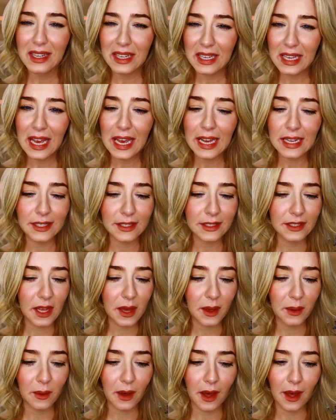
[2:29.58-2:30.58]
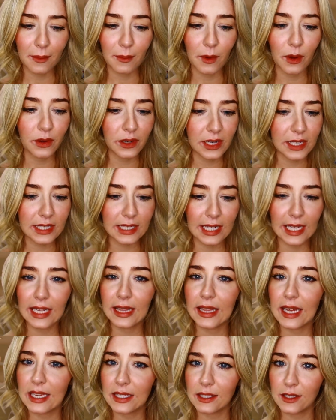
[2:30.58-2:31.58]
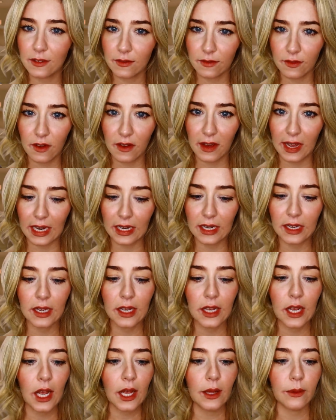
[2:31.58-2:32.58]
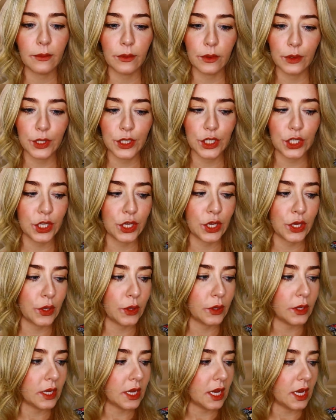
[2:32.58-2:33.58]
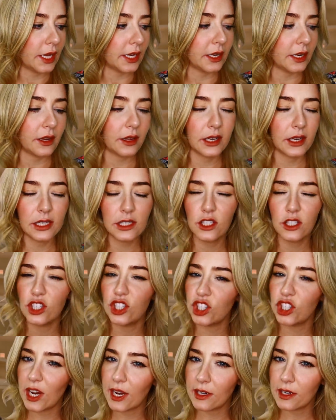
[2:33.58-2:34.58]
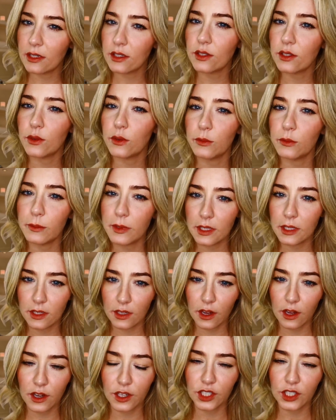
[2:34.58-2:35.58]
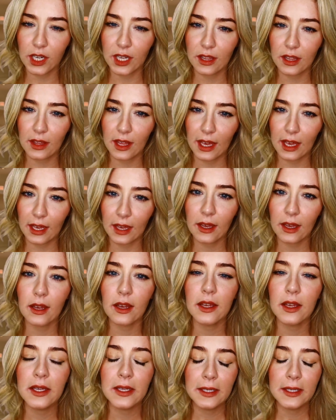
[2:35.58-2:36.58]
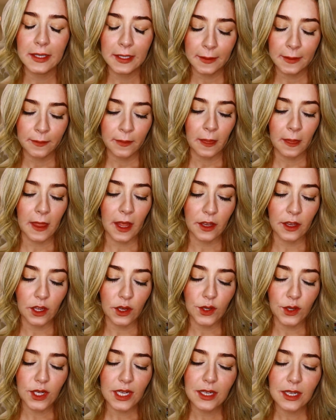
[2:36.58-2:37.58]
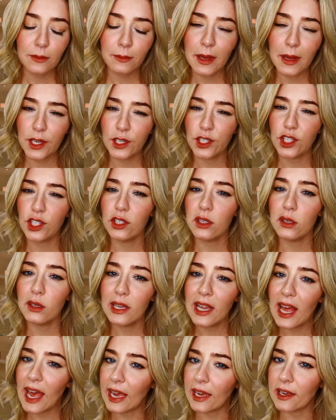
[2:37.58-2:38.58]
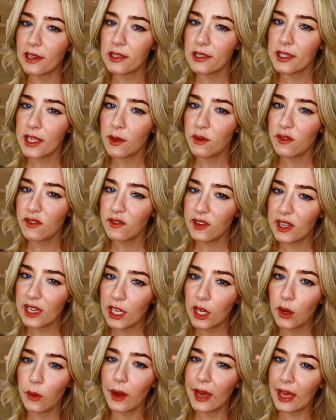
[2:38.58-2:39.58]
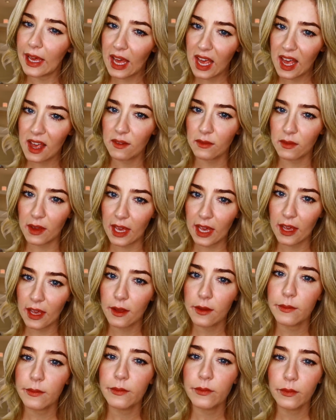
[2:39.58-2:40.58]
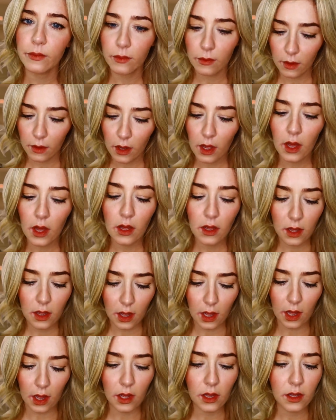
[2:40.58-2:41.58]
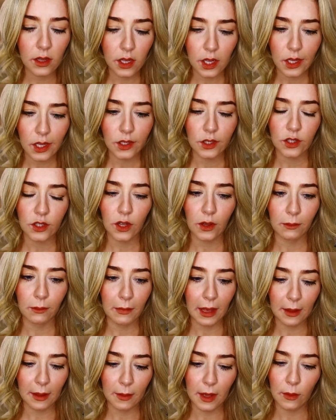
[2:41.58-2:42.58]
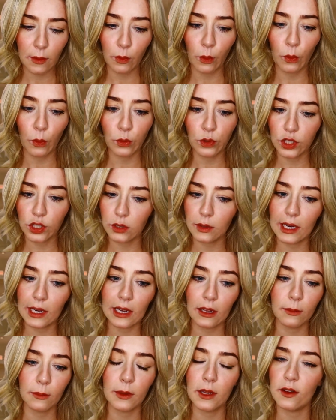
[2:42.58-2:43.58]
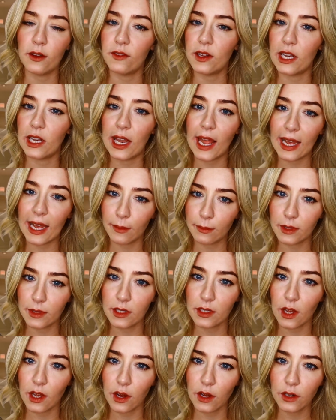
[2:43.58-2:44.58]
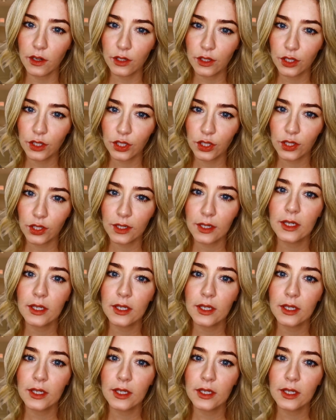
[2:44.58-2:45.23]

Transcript: Yeah, so honestly, that's fine. We'll do a nice gentle massage, I think. Now, you did mention your legs. They were feeling quite heavy. Uh-huh. So maybe we'll do a little bit of a leg massage.